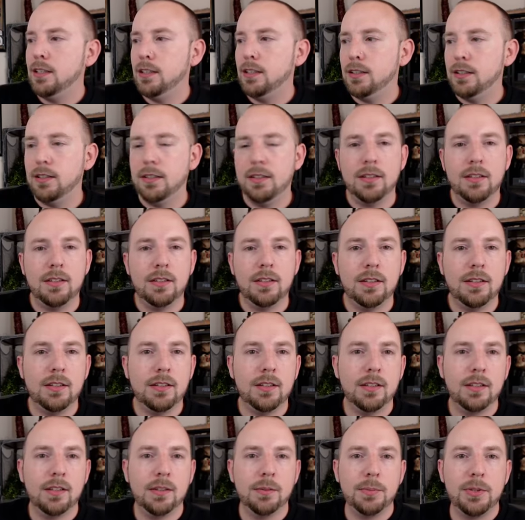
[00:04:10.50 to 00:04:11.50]

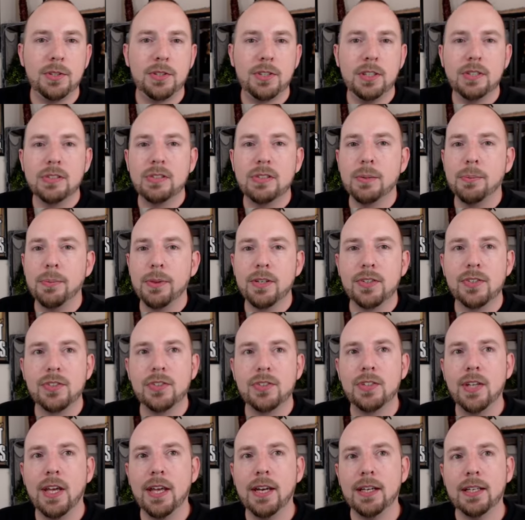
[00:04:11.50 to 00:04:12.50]
And let me see some of the
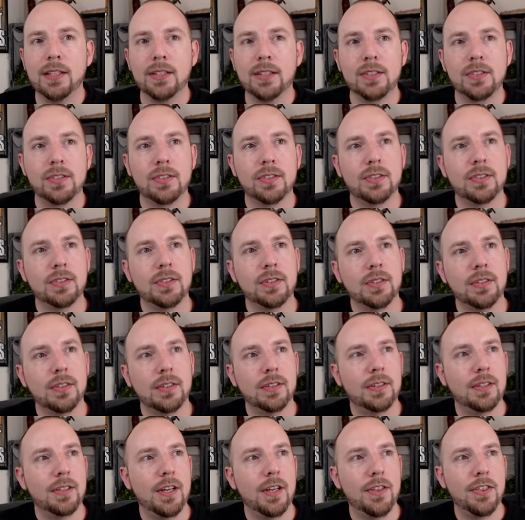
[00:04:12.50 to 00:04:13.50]
settings.
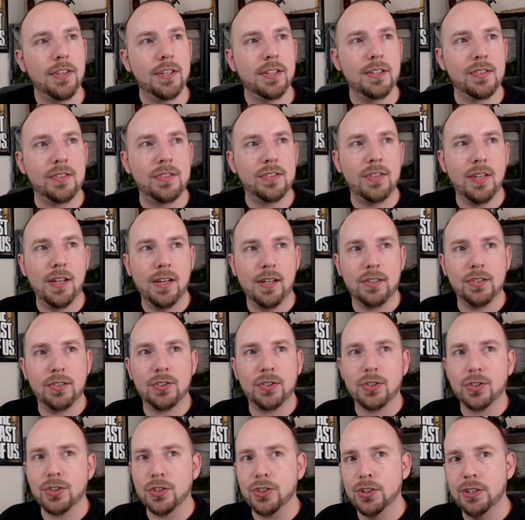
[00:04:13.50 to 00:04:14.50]
Uh, I think the settings
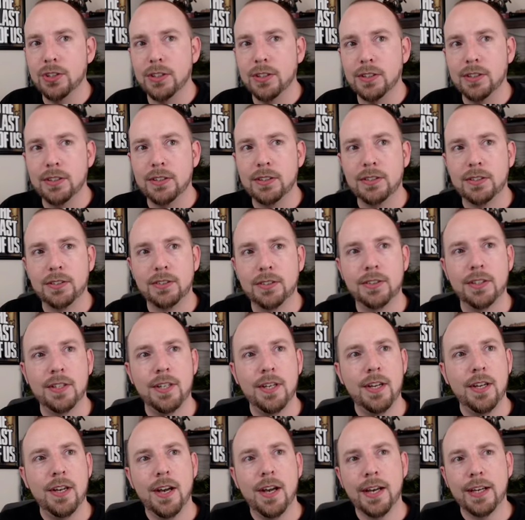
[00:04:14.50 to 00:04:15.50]
are good.
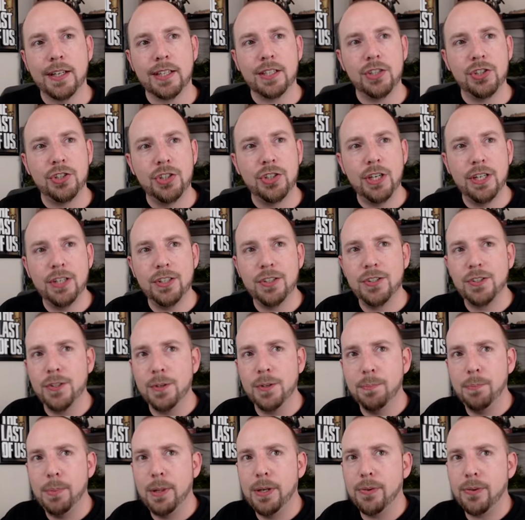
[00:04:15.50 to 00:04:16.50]
I can change the
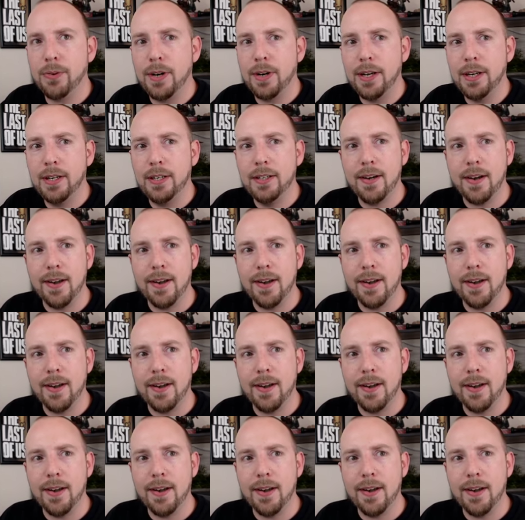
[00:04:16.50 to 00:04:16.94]
bitrate.